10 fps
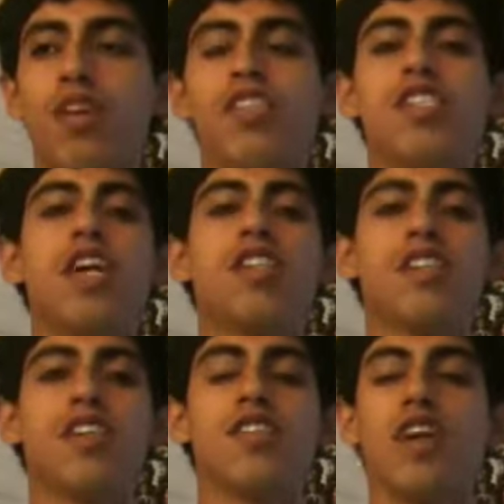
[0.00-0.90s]
wants
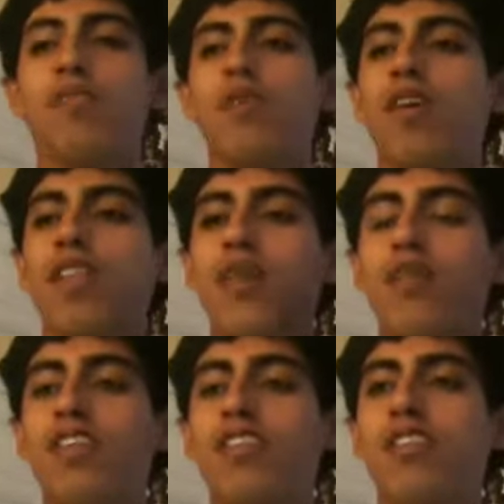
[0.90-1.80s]
justice. I'm the one that
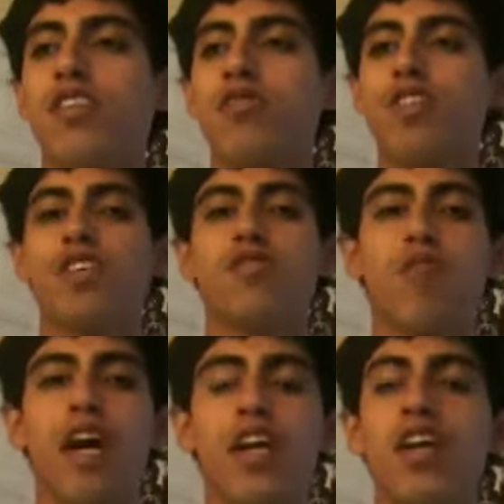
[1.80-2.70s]
wants to do things
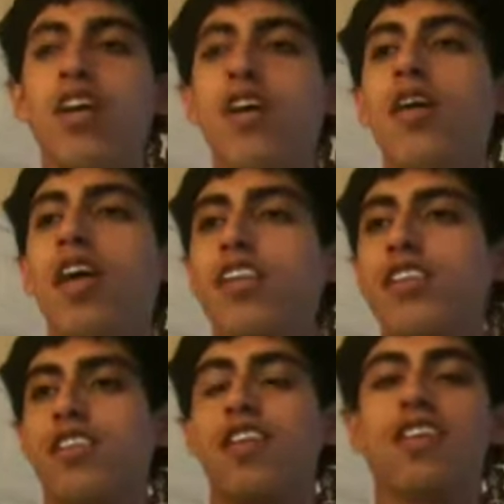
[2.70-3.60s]
right.
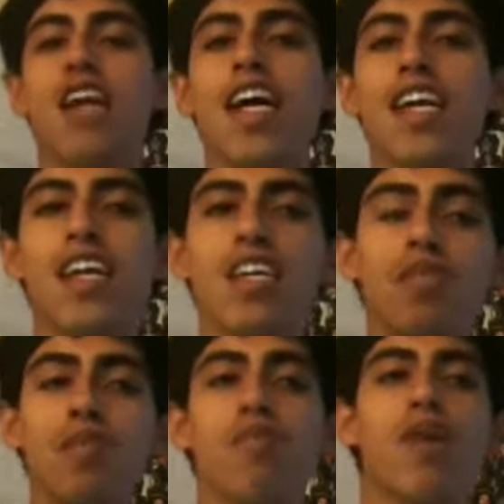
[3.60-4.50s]
Society has
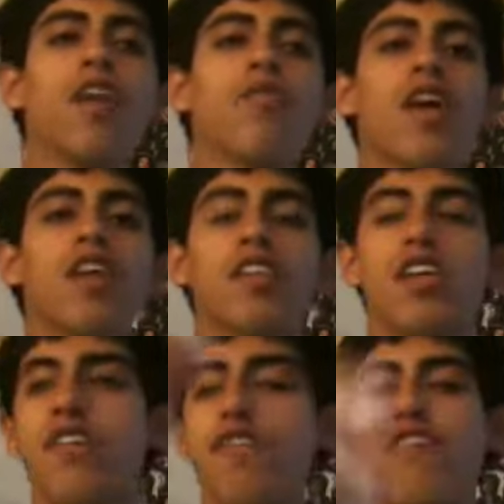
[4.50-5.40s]
been brainwashed
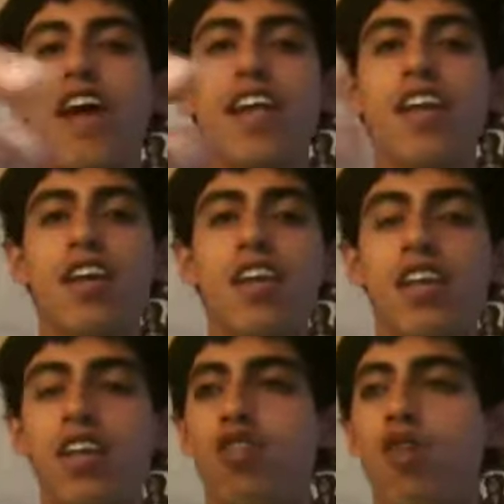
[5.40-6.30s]
to defend
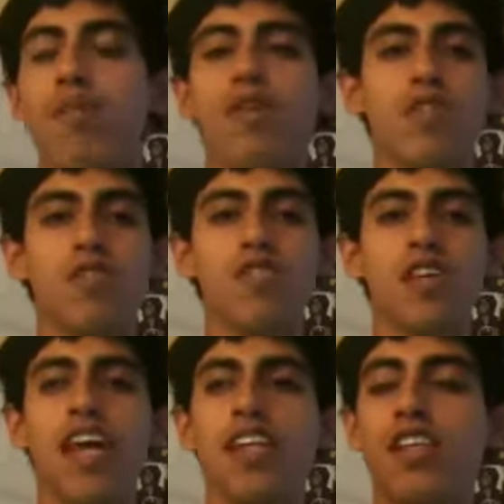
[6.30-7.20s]
criminals
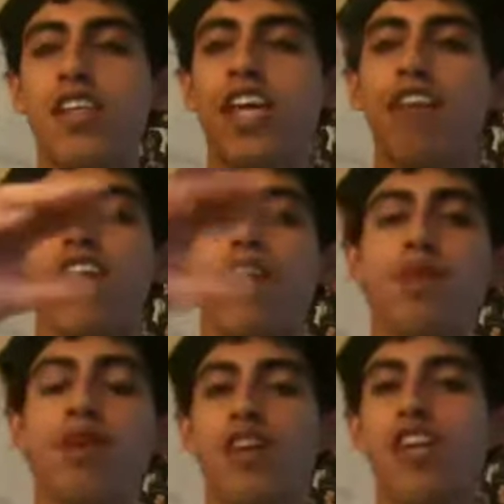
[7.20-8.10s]
and to give
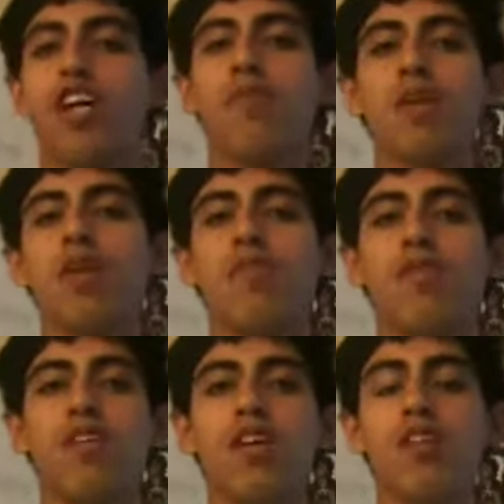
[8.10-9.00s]
up good
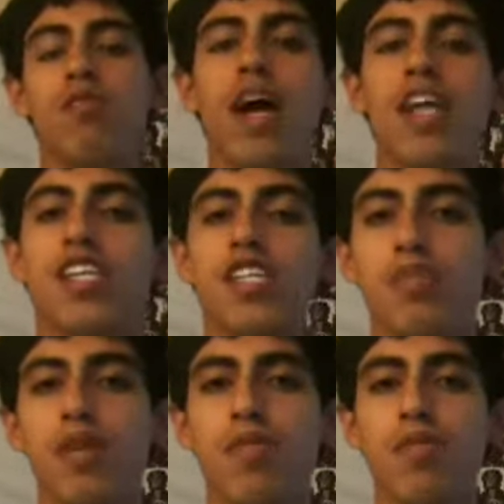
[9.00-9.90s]
people, righteous
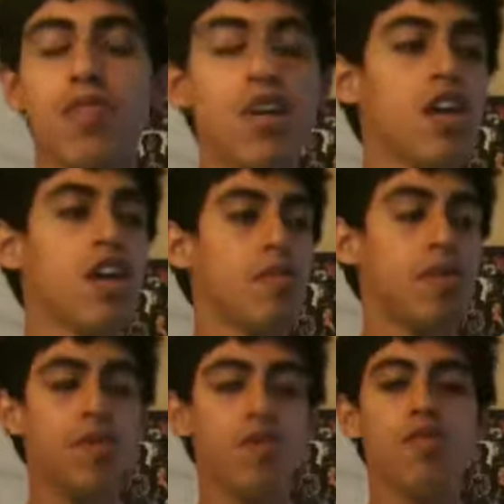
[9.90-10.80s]
people,
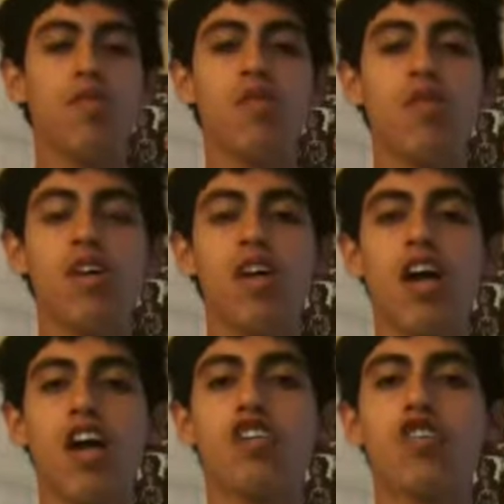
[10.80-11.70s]
people who
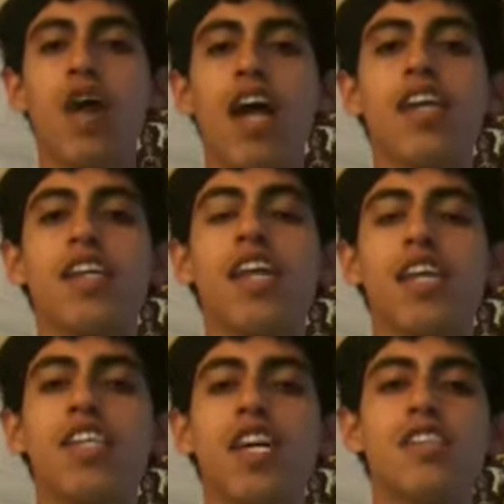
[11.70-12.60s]
are trying to
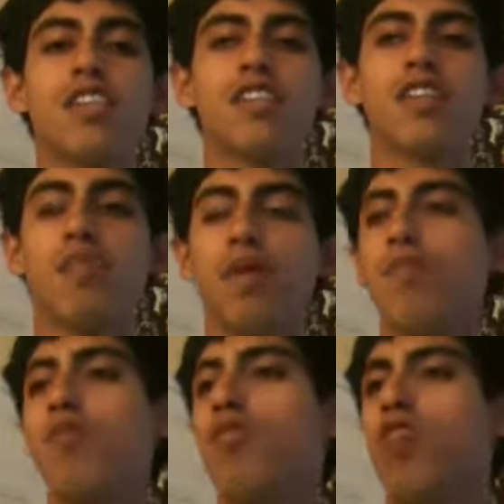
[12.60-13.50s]
get justice done,
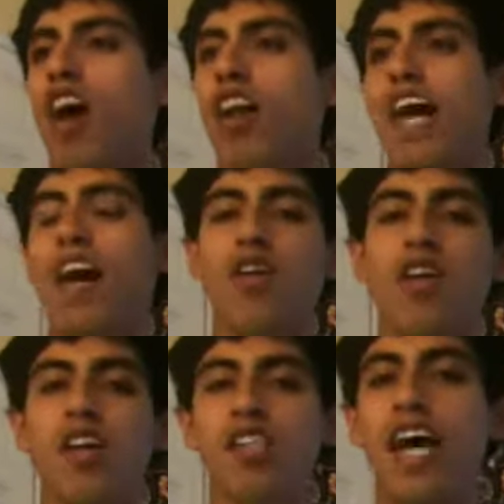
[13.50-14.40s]
people who call out
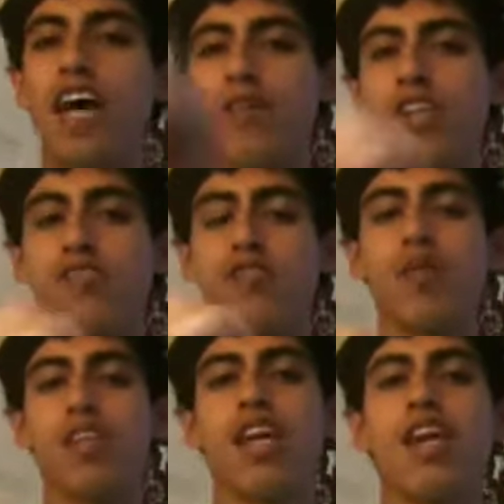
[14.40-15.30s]
tyrants for
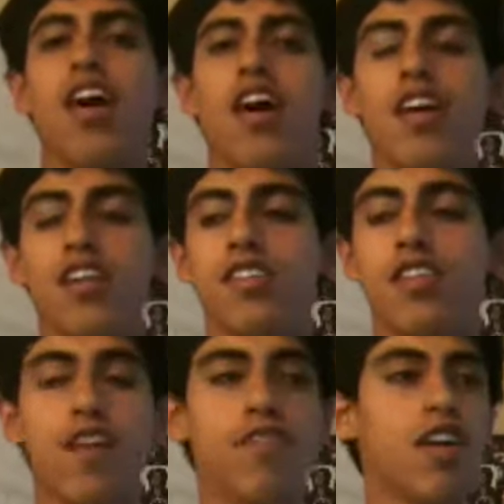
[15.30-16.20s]
what they are and
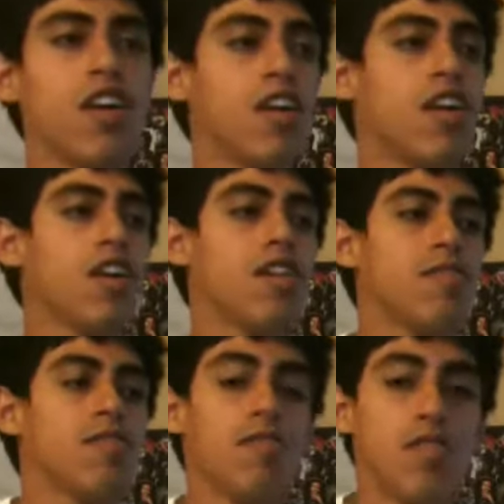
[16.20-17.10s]
stuff.
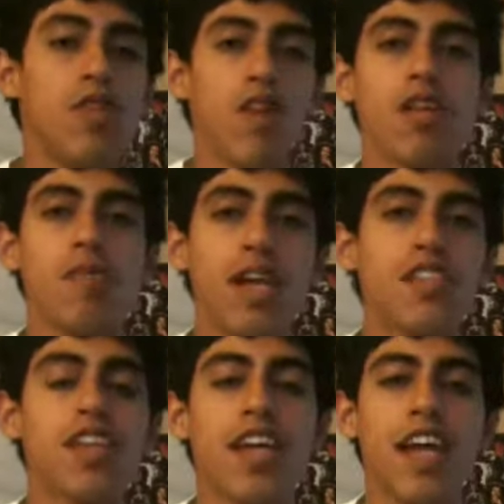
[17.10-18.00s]
You are
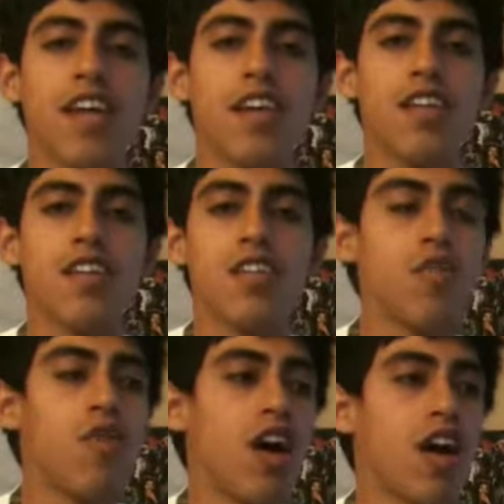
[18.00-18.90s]
domesticated.
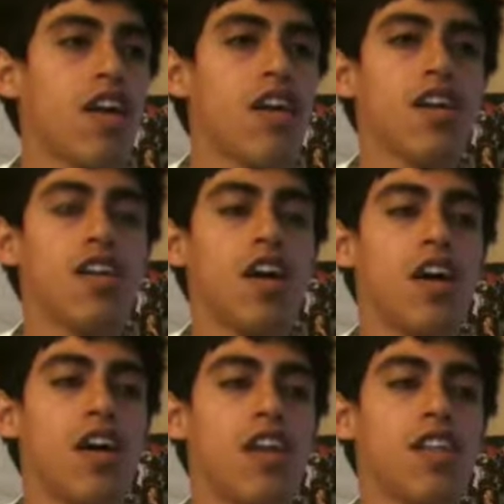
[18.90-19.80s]
You are
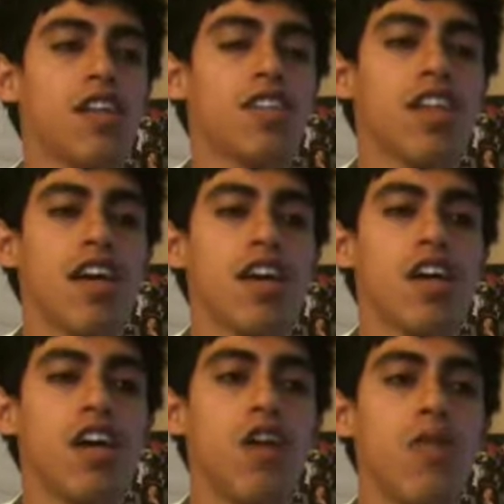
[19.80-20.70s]
in this, like,
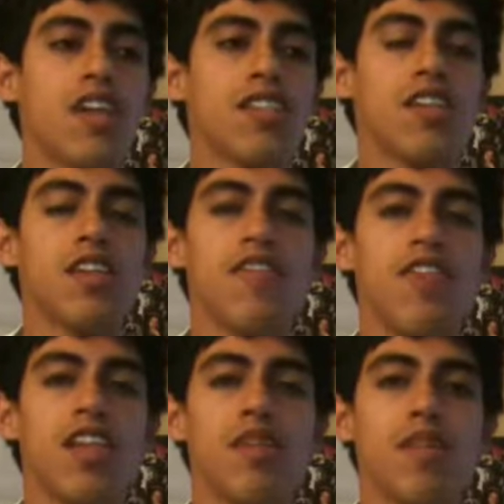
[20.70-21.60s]
arrested
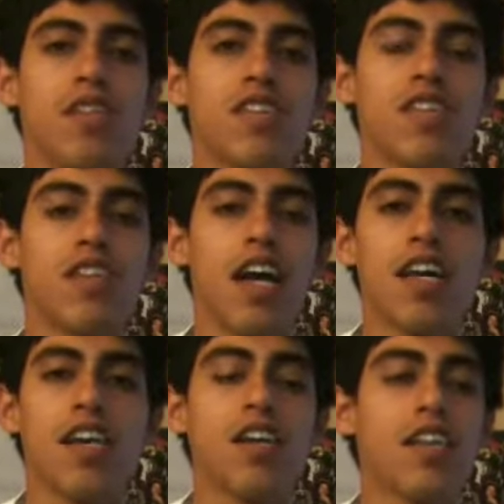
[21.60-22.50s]
development
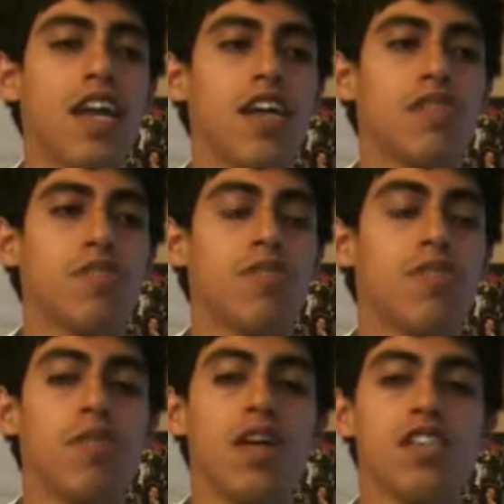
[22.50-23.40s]
society that
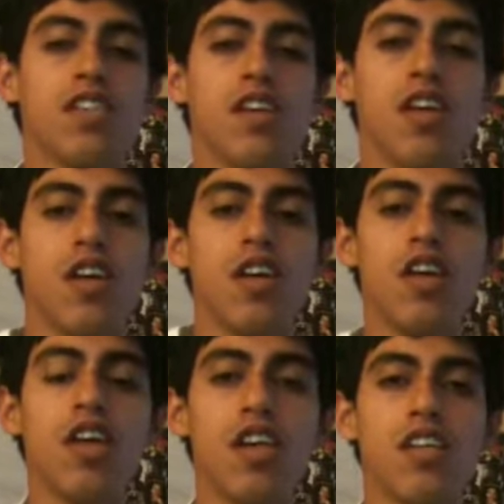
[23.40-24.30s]

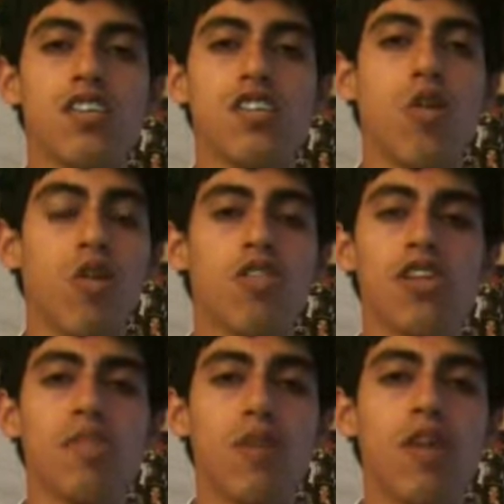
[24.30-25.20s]
is
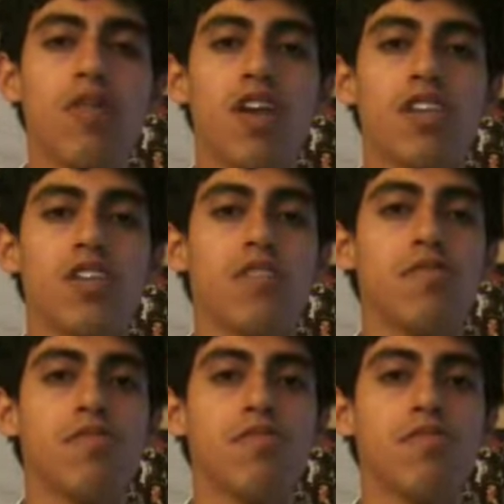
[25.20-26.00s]
totally brainwashed you.